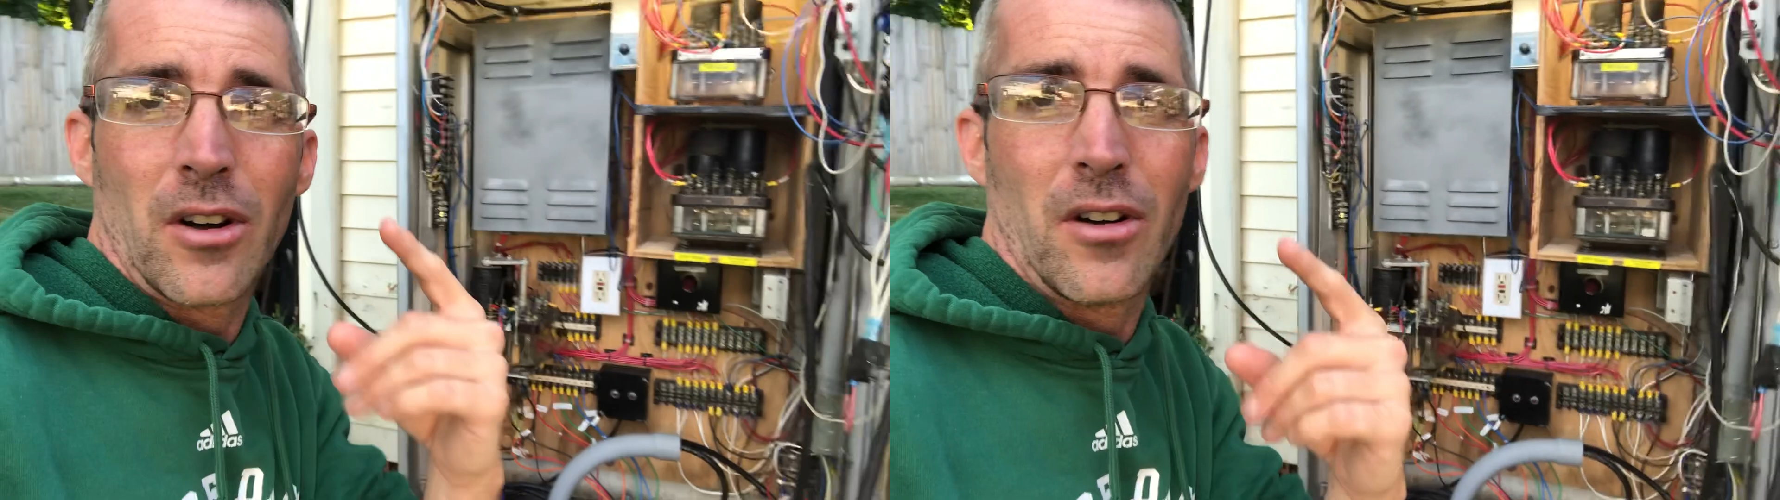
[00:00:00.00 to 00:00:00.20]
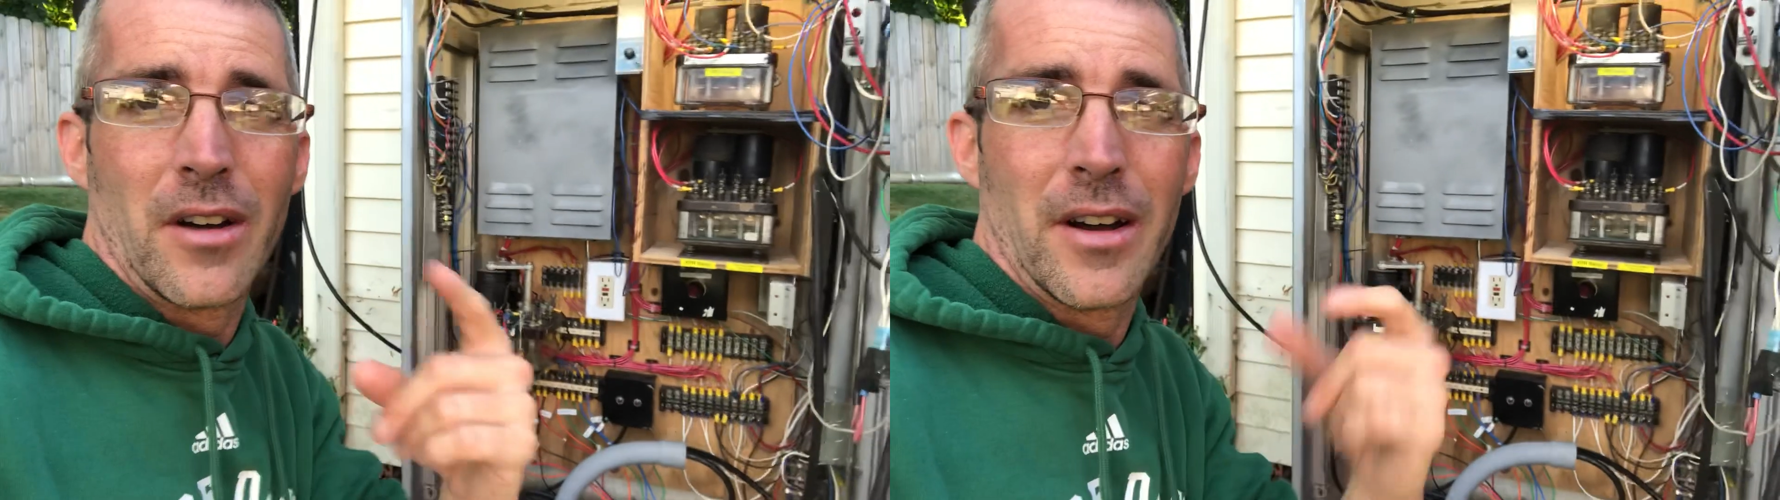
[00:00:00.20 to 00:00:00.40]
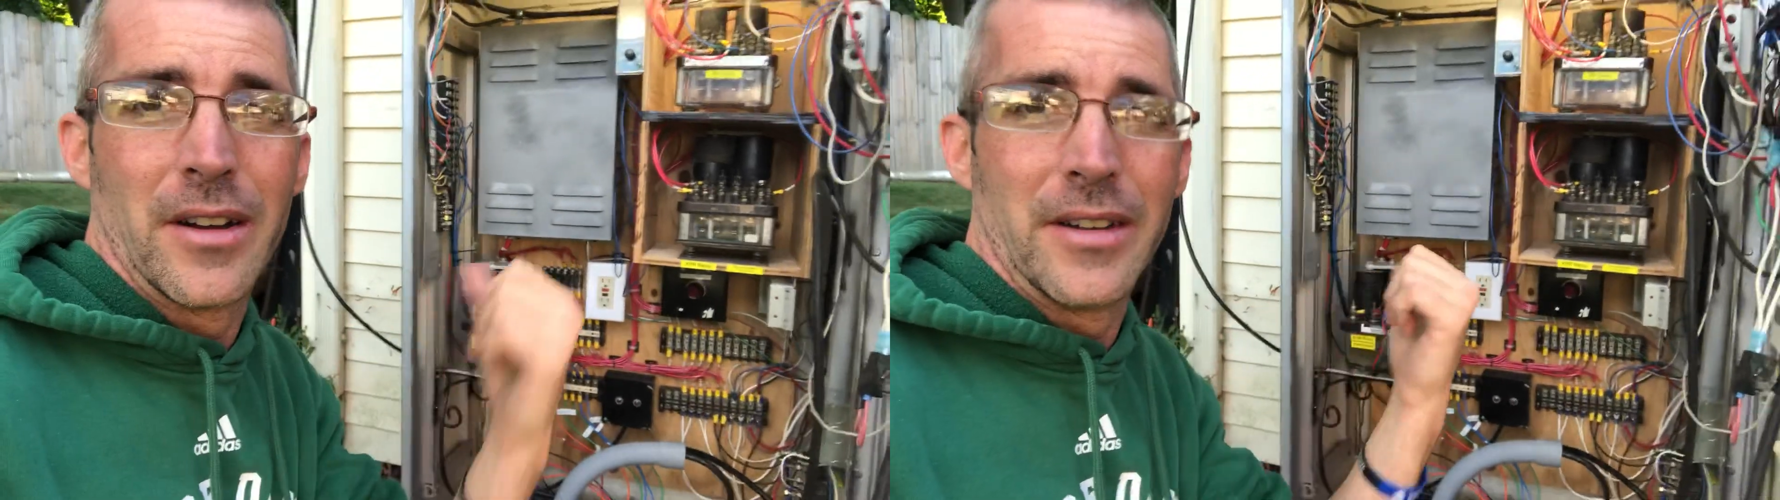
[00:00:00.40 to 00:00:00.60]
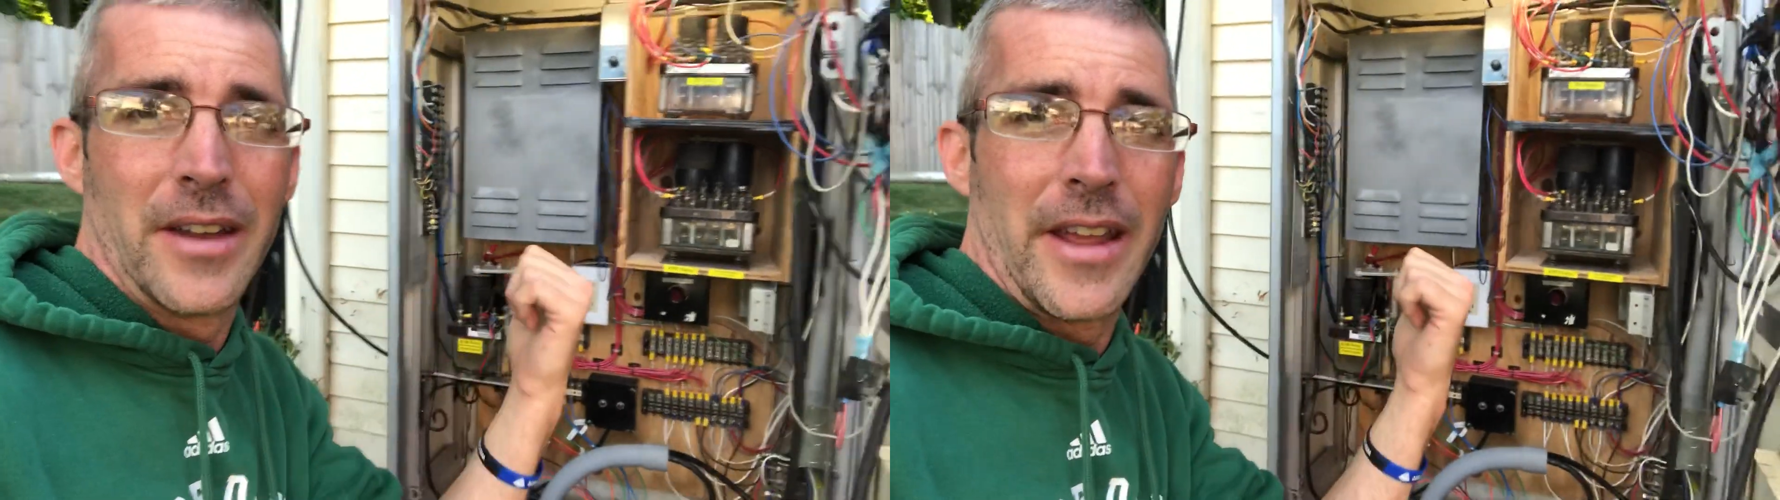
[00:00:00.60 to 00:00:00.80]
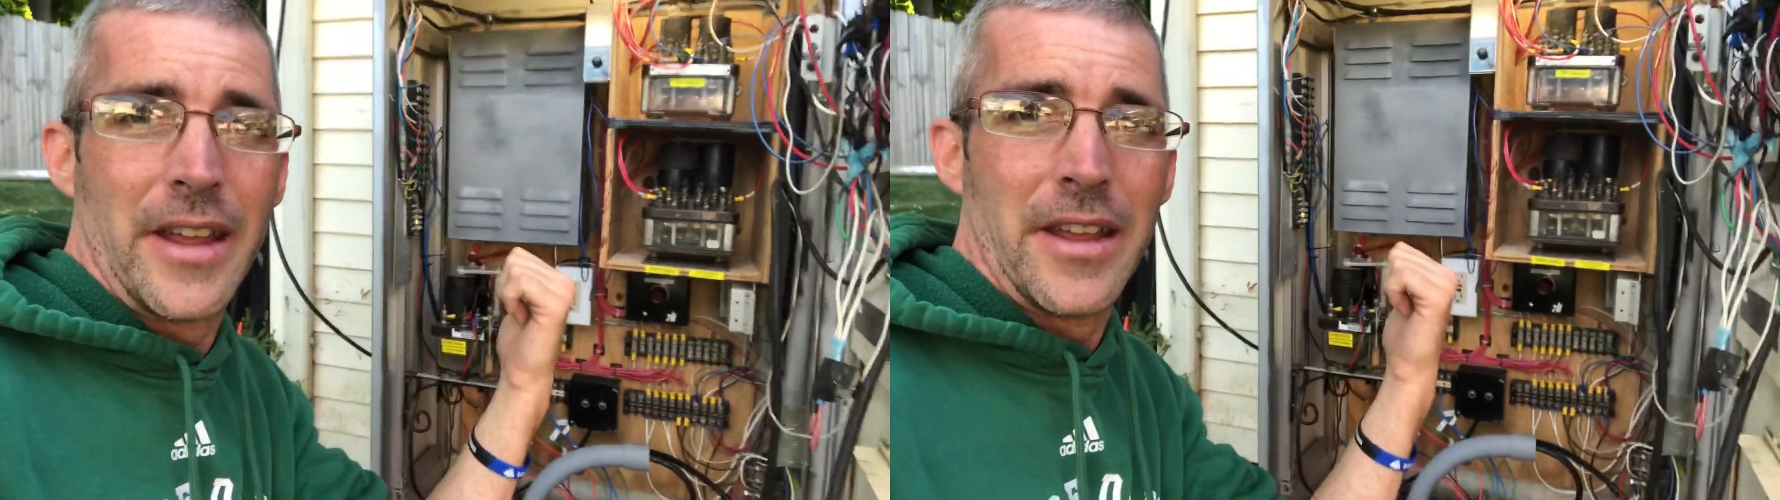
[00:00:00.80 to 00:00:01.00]
on
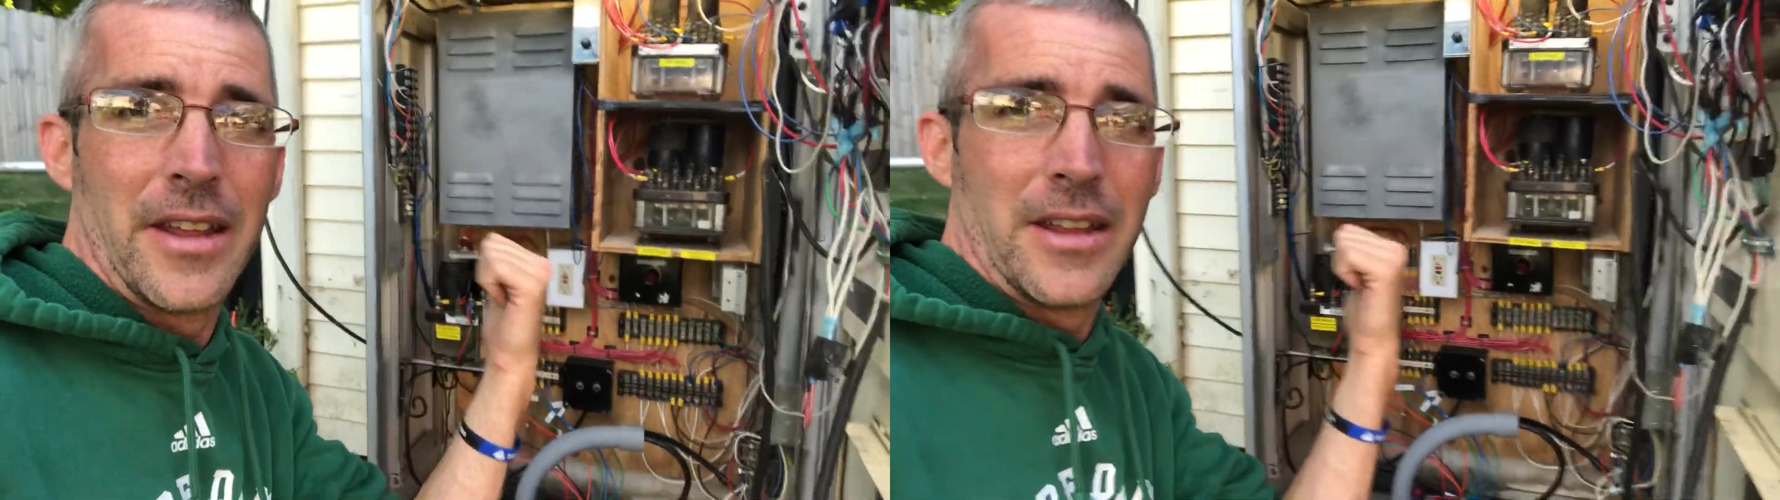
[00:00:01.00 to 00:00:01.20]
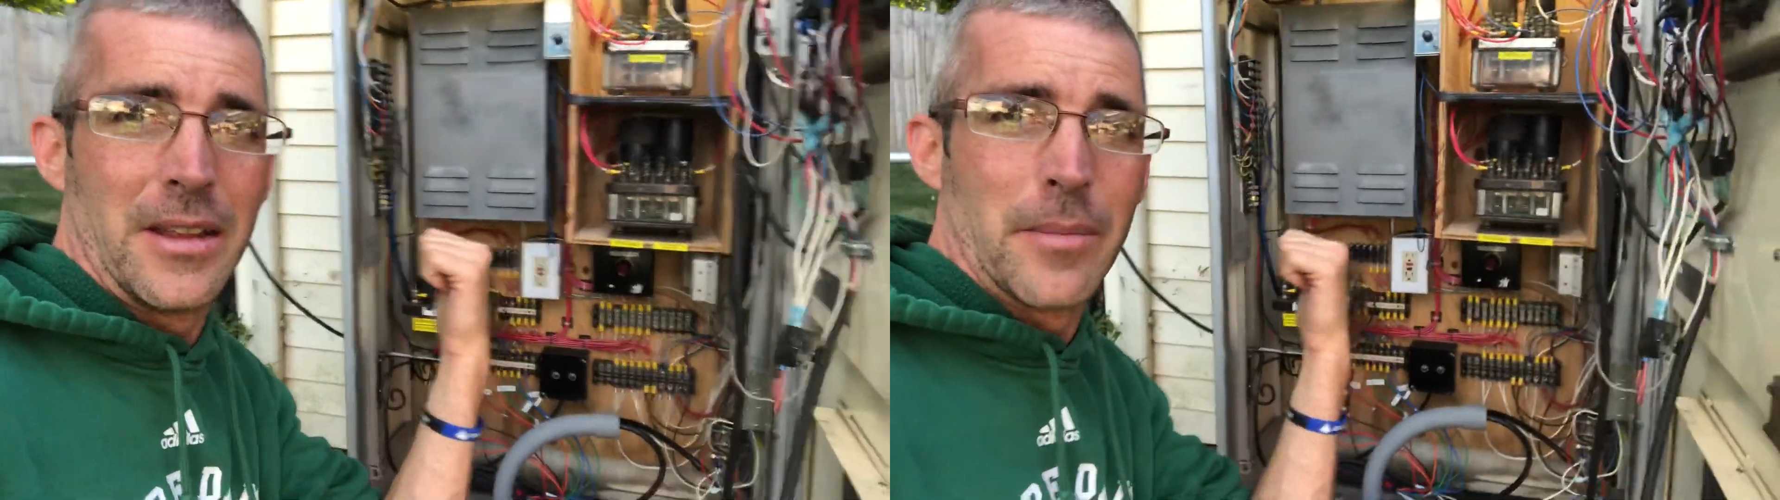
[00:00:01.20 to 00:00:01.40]
a